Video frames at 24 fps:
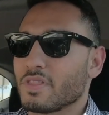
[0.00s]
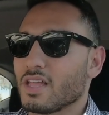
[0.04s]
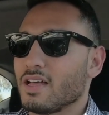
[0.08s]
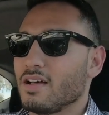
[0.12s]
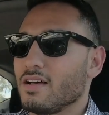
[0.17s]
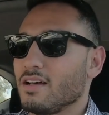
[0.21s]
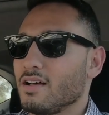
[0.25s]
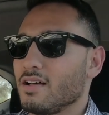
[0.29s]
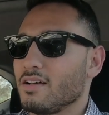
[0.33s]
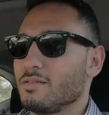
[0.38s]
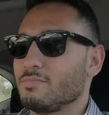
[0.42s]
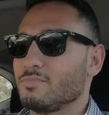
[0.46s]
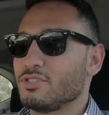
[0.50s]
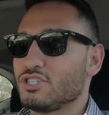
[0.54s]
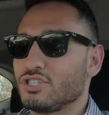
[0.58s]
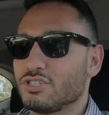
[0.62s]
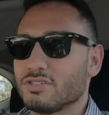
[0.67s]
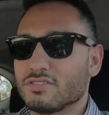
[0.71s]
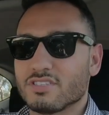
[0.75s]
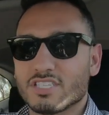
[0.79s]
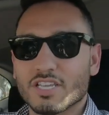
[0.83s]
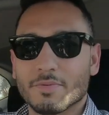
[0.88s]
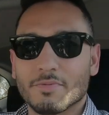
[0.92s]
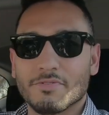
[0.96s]
I'm
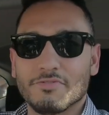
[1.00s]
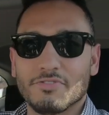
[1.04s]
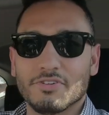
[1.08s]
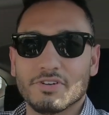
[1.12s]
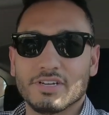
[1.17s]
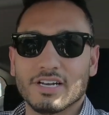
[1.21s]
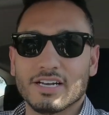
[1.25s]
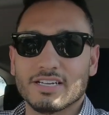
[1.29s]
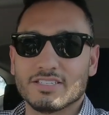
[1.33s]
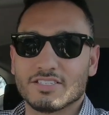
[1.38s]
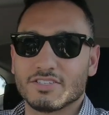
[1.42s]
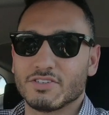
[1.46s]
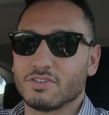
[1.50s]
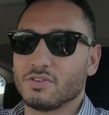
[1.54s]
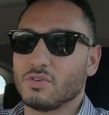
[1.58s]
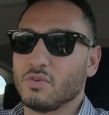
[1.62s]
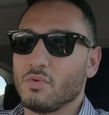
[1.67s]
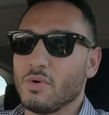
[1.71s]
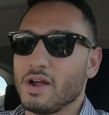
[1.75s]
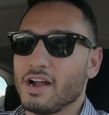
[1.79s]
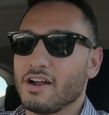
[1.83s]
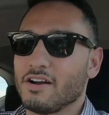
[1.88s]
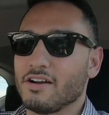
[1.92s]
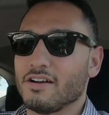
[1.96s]
sure some of you guys are
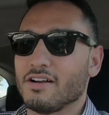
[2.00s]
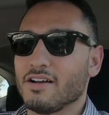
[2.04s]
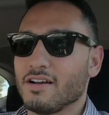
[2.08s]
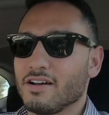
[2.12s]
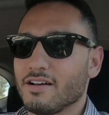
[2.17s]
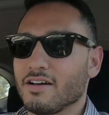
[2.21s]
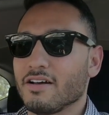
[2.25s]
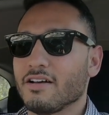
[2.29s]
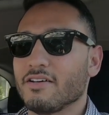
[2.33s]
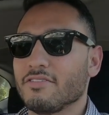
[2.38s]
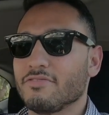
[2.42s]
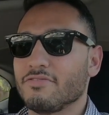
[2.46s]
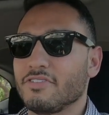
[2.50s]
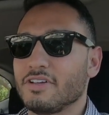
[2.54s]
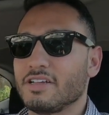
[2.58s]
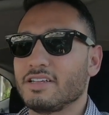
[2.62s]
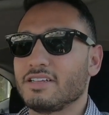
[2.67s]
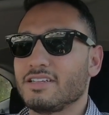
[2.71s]
aware of